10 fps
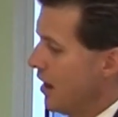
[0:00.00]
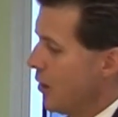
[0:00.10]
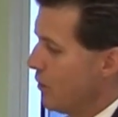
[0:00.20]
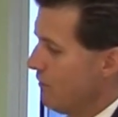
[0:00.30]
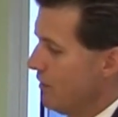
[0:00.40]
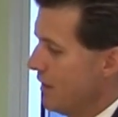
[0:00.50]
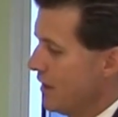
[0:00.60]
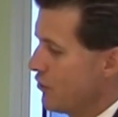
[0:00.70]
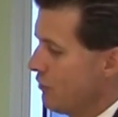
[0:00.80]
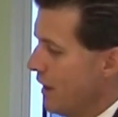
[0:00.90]
And we run
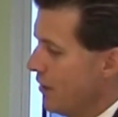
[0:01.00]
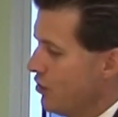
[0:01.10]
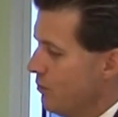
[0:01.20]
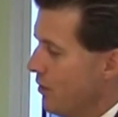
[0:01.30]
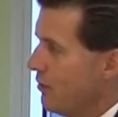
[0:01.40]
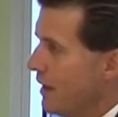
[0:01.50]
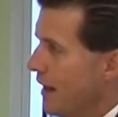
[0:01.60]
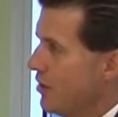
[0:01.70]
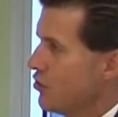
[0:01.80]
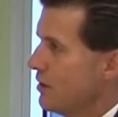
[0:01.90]
that strategy both
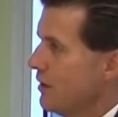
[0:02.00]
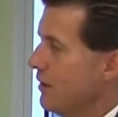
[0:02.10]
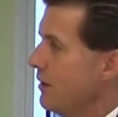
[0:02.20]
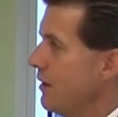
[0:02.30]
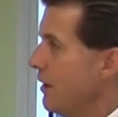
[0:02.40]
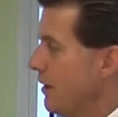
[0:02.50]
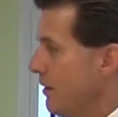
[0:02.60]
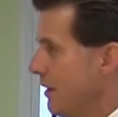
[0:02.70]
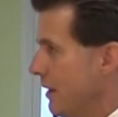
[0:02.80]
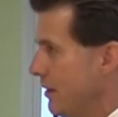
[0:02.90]
hedged and
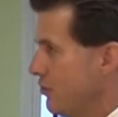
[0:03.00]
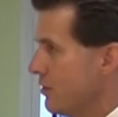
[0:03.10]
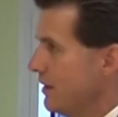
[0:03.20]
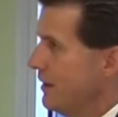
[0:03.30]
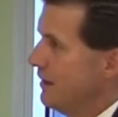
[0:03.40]
unhedged.